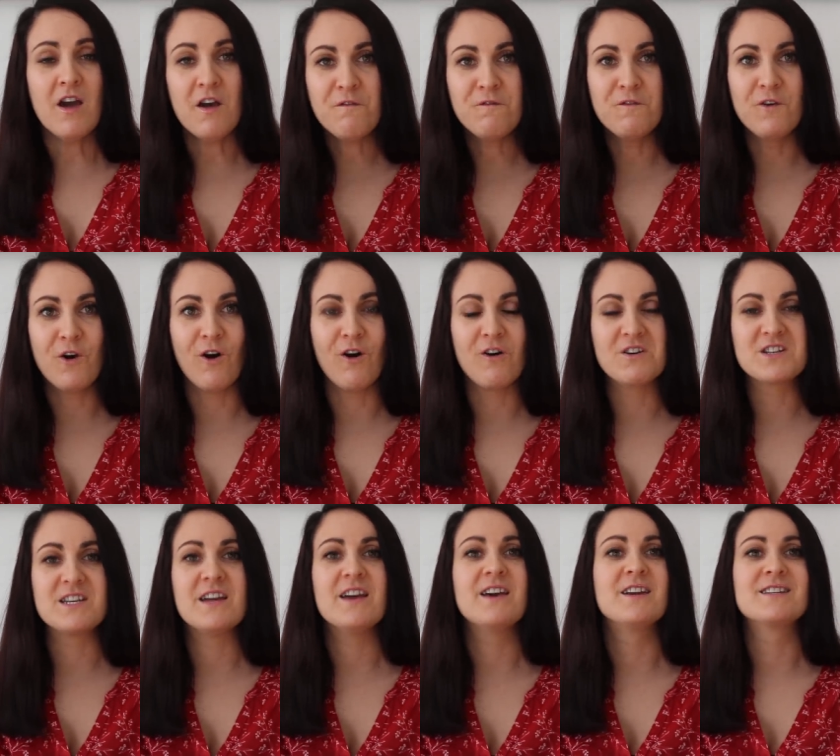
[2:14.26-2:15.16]
If
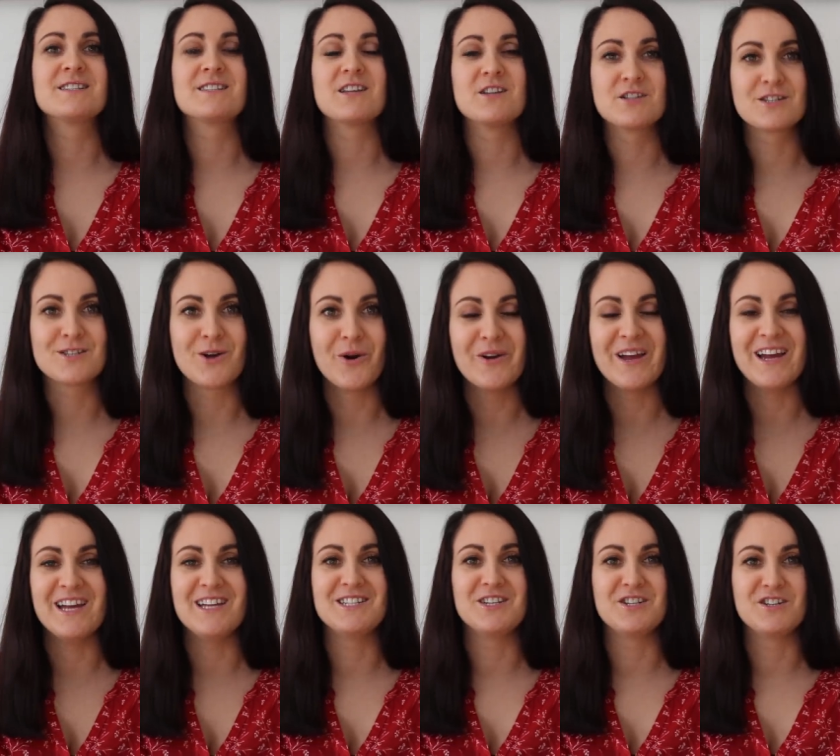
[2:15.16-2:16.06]
not, it is so
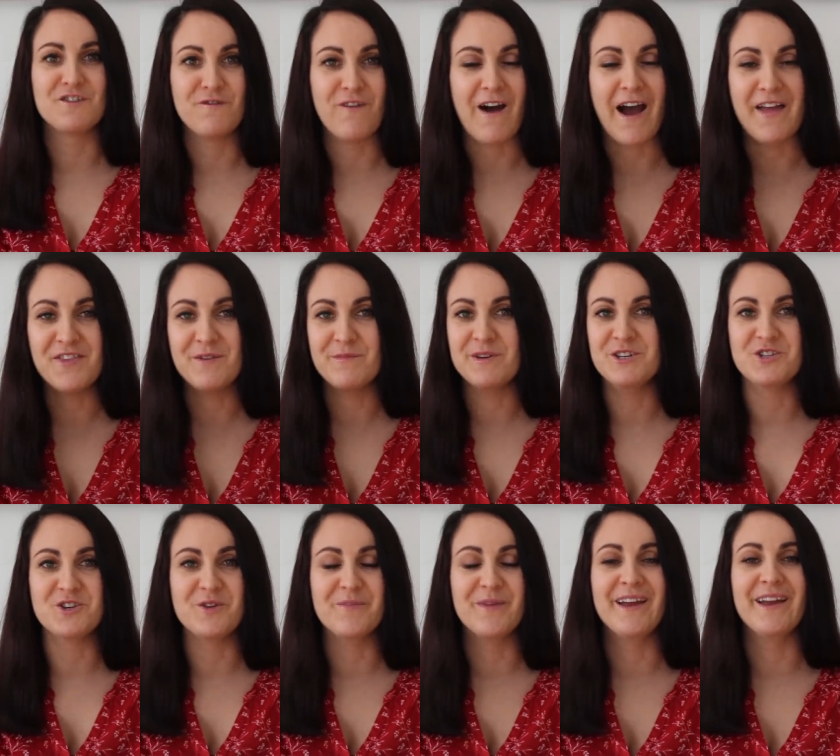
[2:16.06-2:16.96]
easy to find them
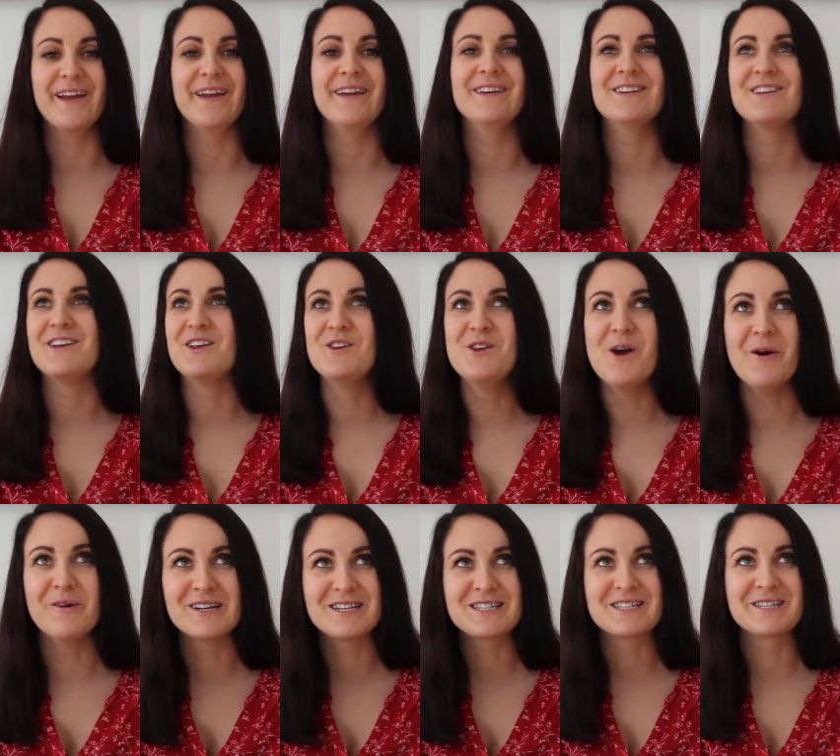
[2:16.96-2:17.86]
in Germany.
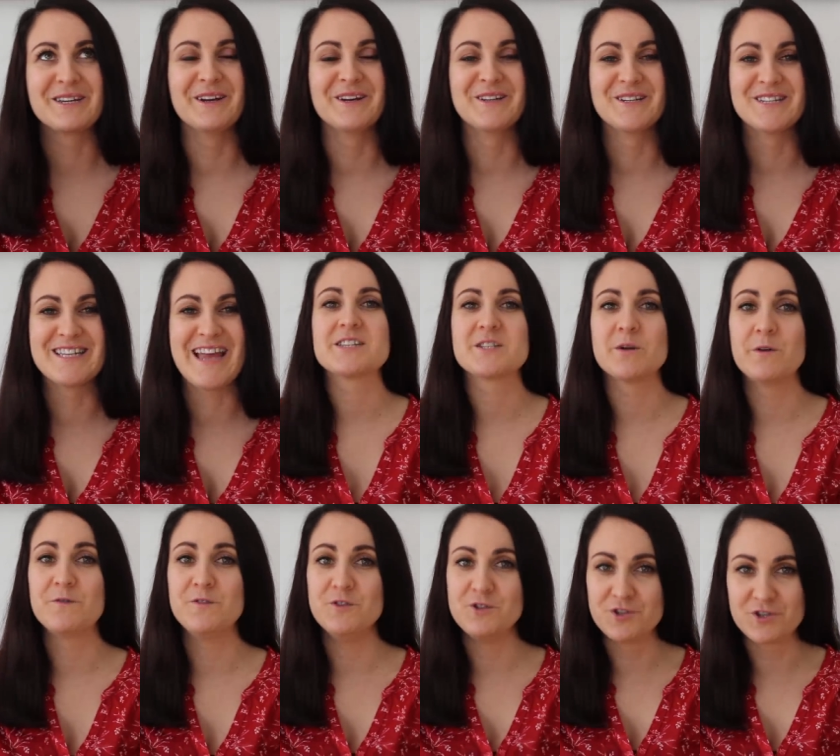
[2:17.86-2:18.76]
No excuse.
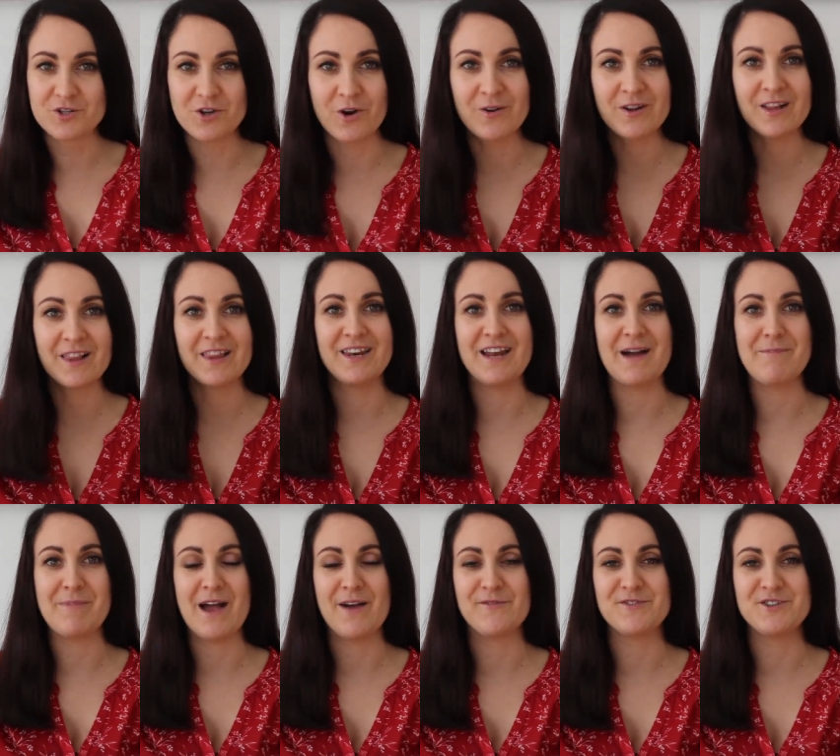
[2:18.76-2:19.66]
So if you don't clean
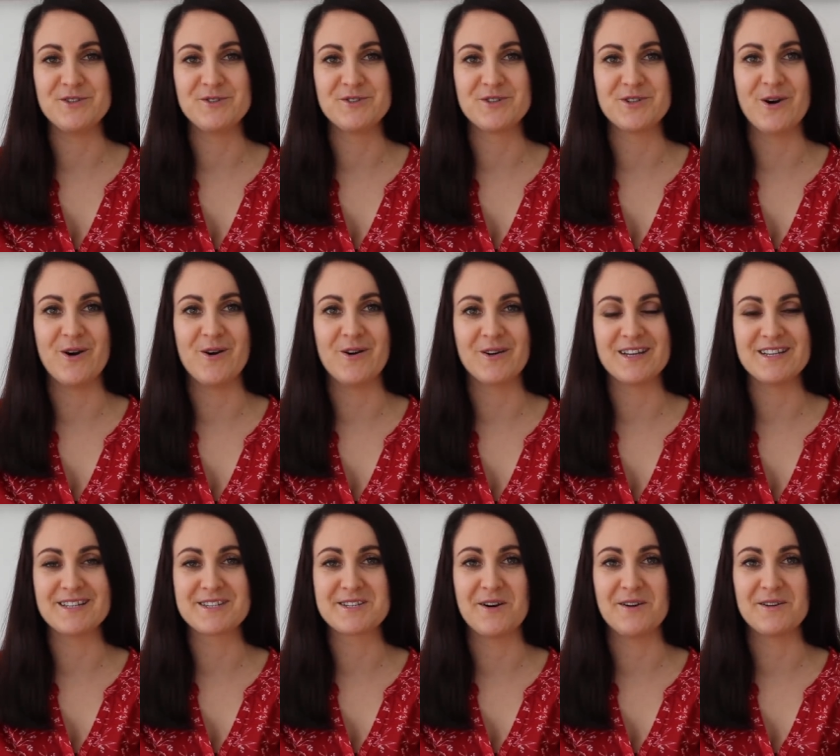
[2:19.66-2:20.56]
up after your dog,
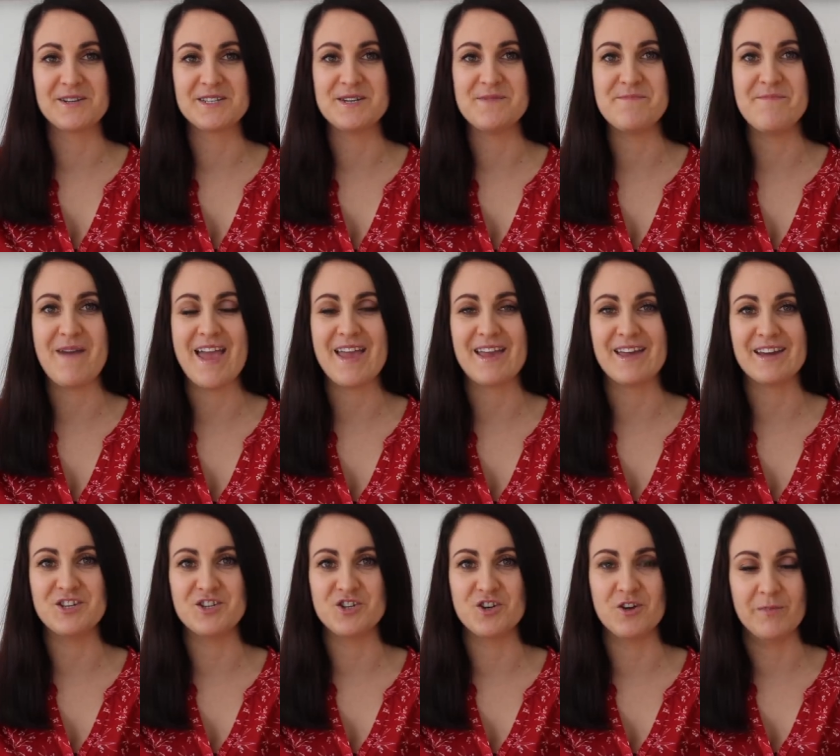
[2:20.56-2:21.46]
it's going to
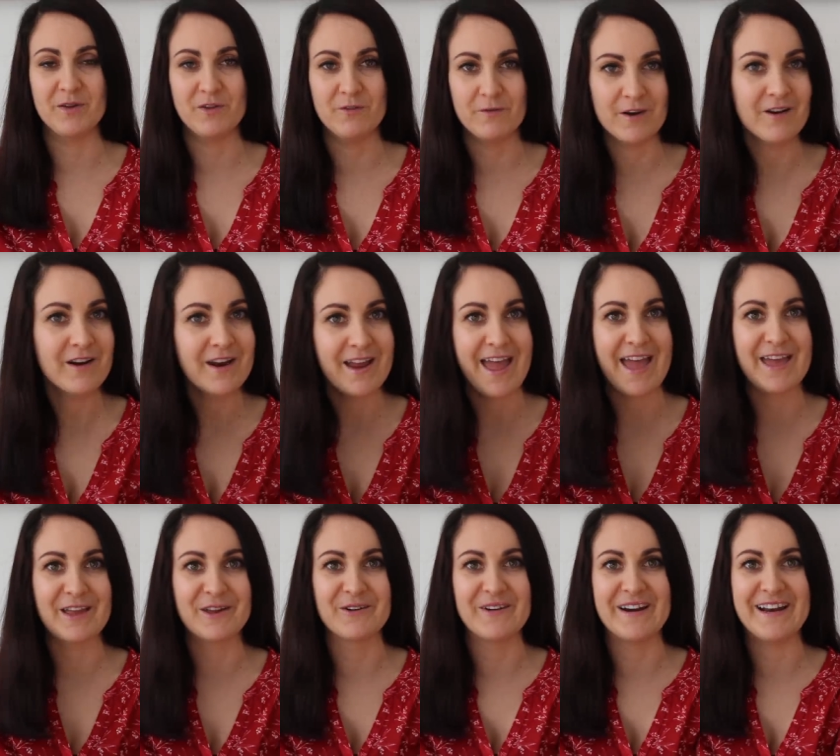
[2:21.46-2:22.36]
make a German very
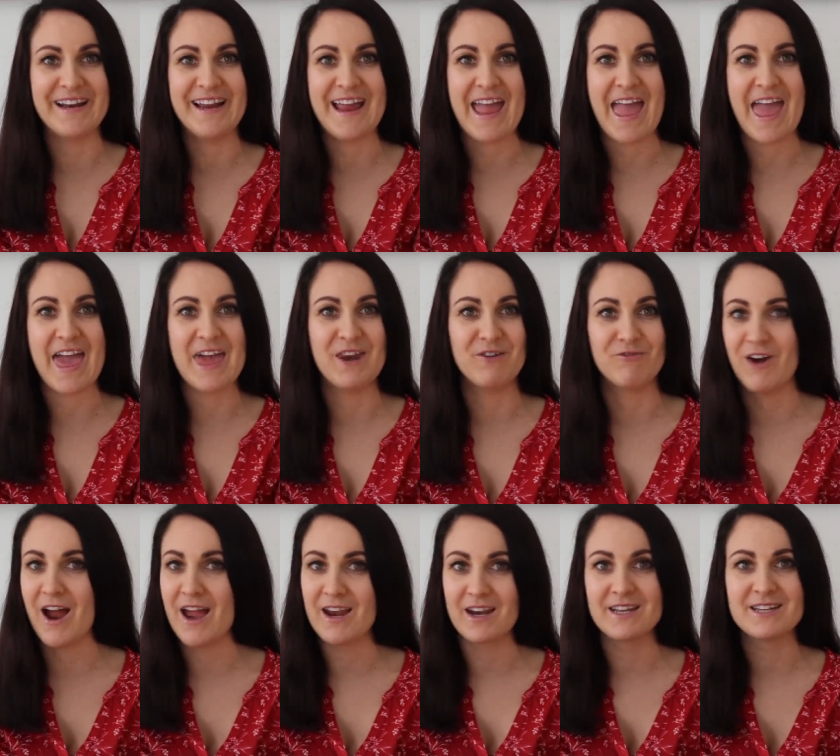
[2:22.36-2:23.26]
angry and
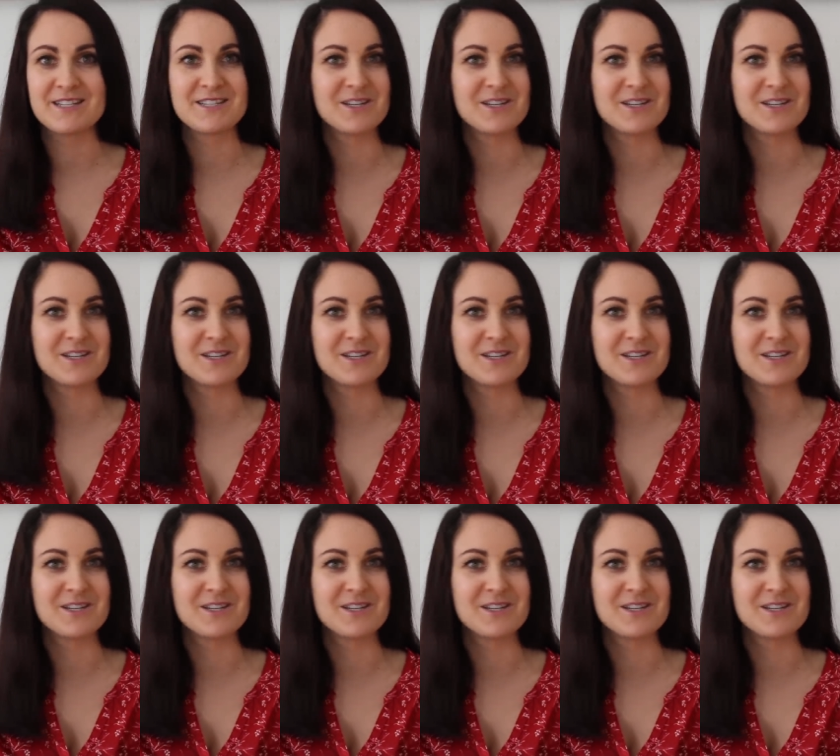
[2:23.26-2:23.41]
rightly